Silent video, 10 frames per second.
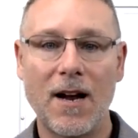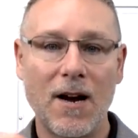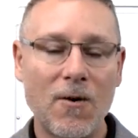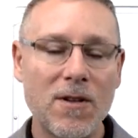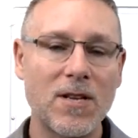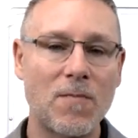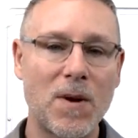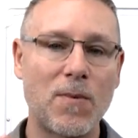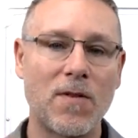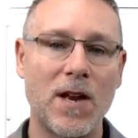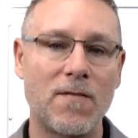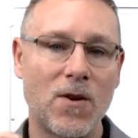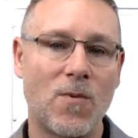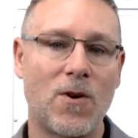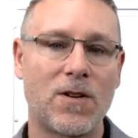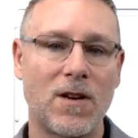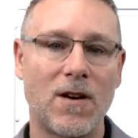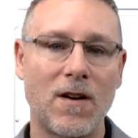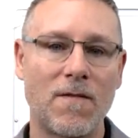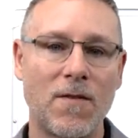I always tell people that if you worked
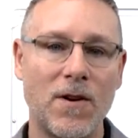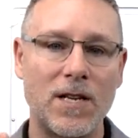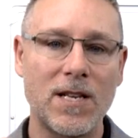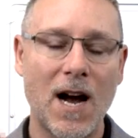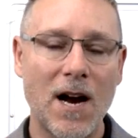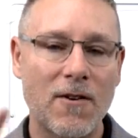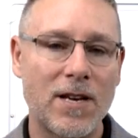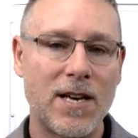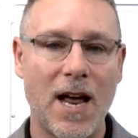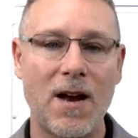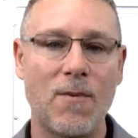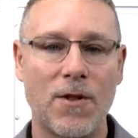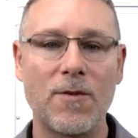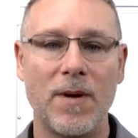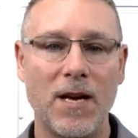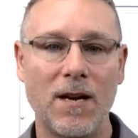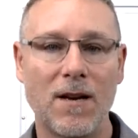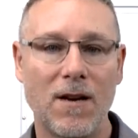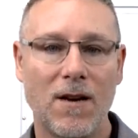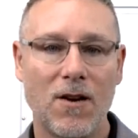for an entire day with me,
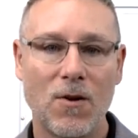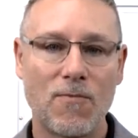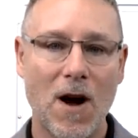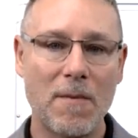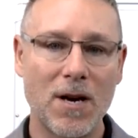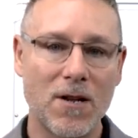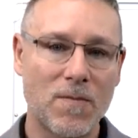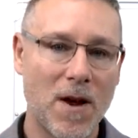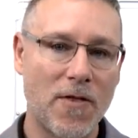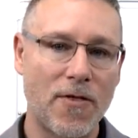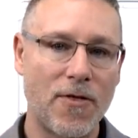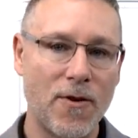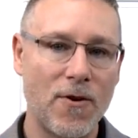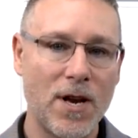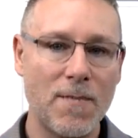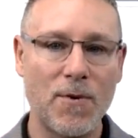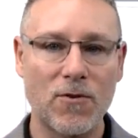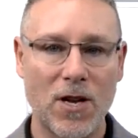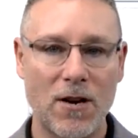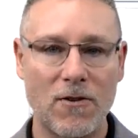you're probably going to spend
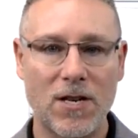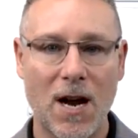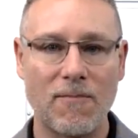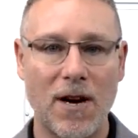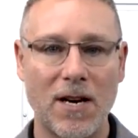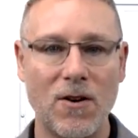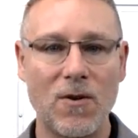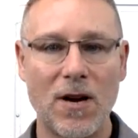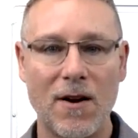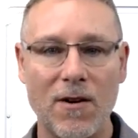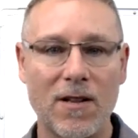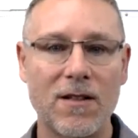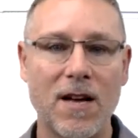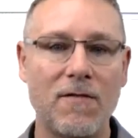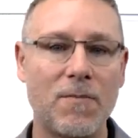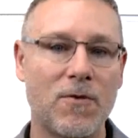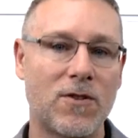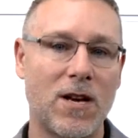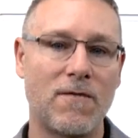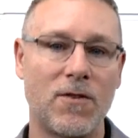30% of your time writing new code and
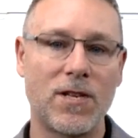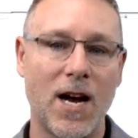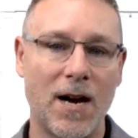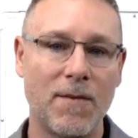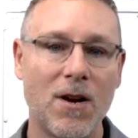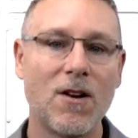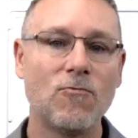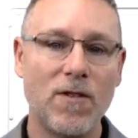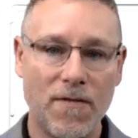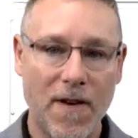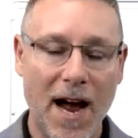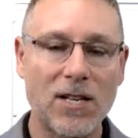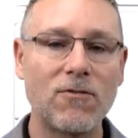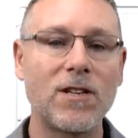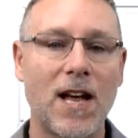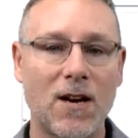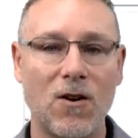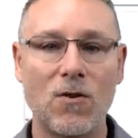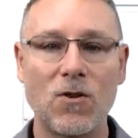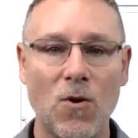70% of your time refactoring that
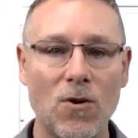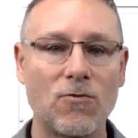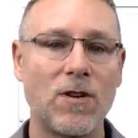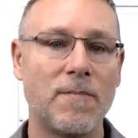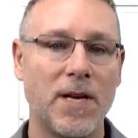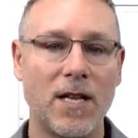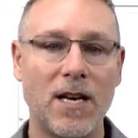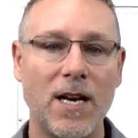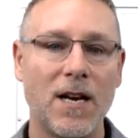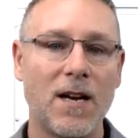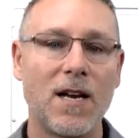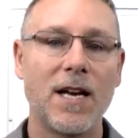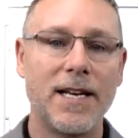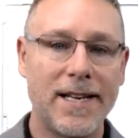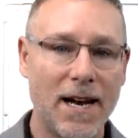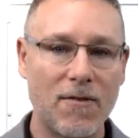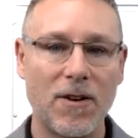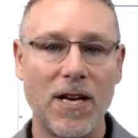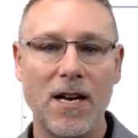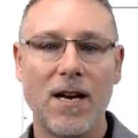code towards readability,
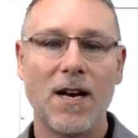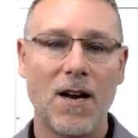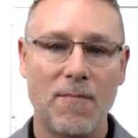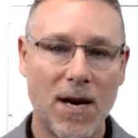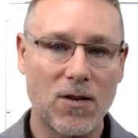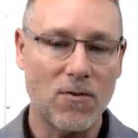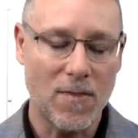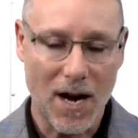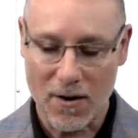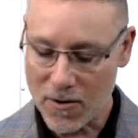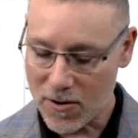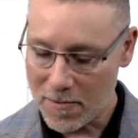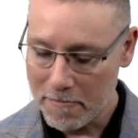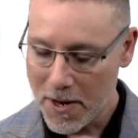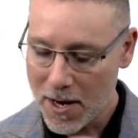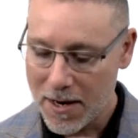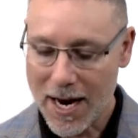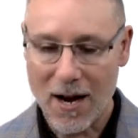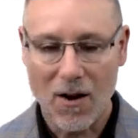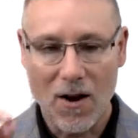integrity, and mental models.
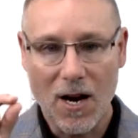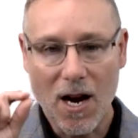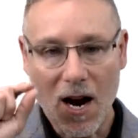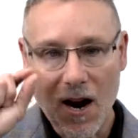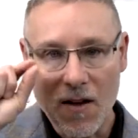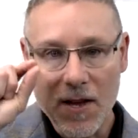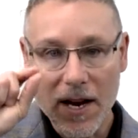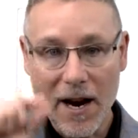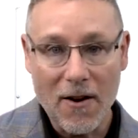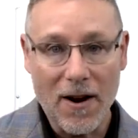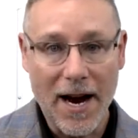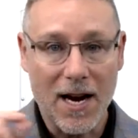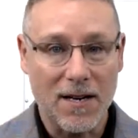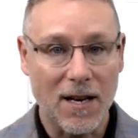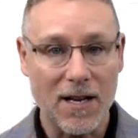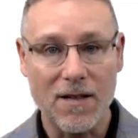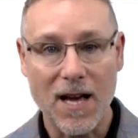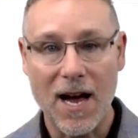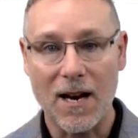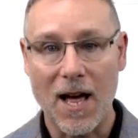Now, on the error handling
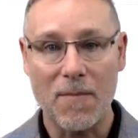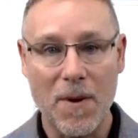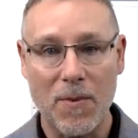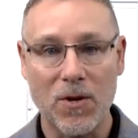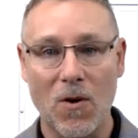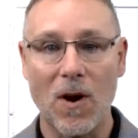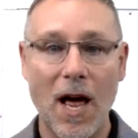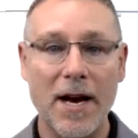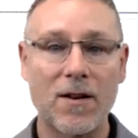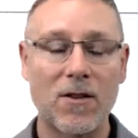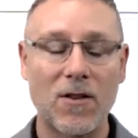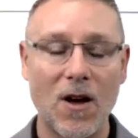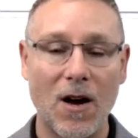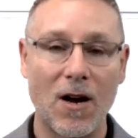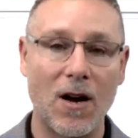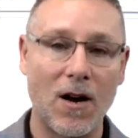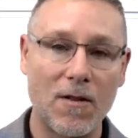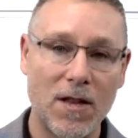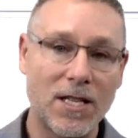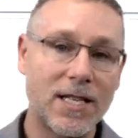side, a lot of people don't like
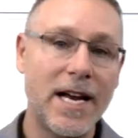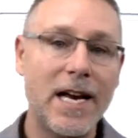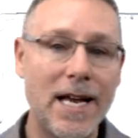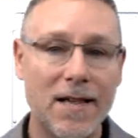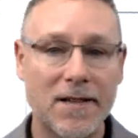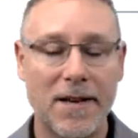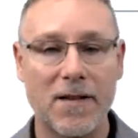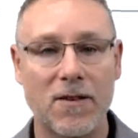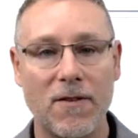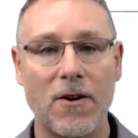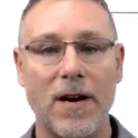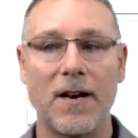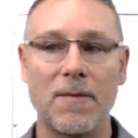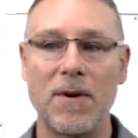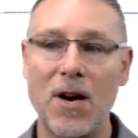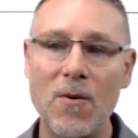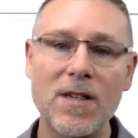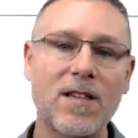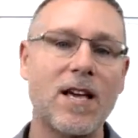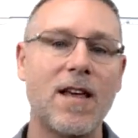the tediousness of error handling. But I
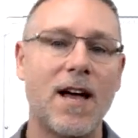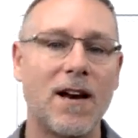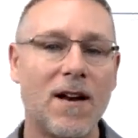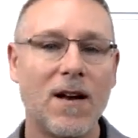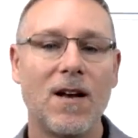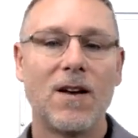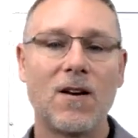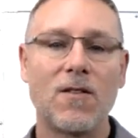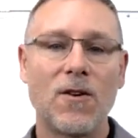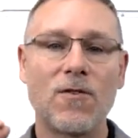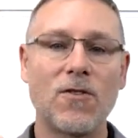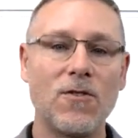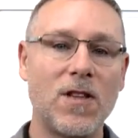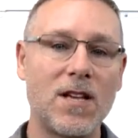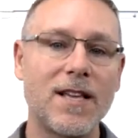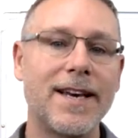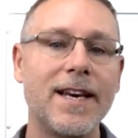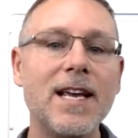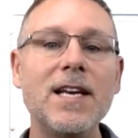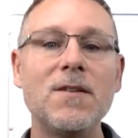always say that there are certain things that
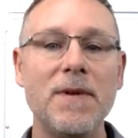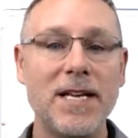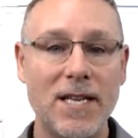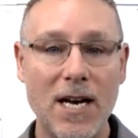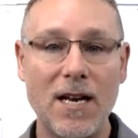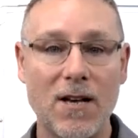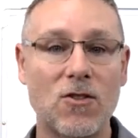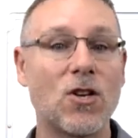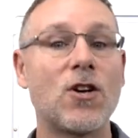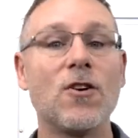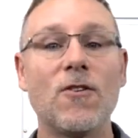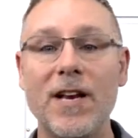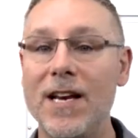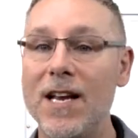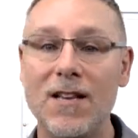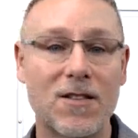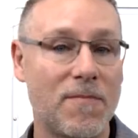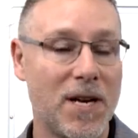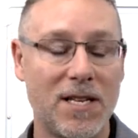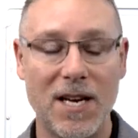need to be tedious. Security needs to
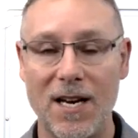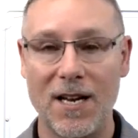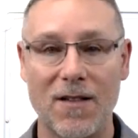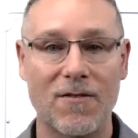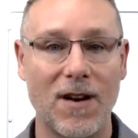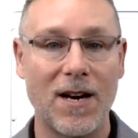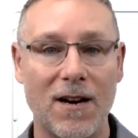be tedious, right?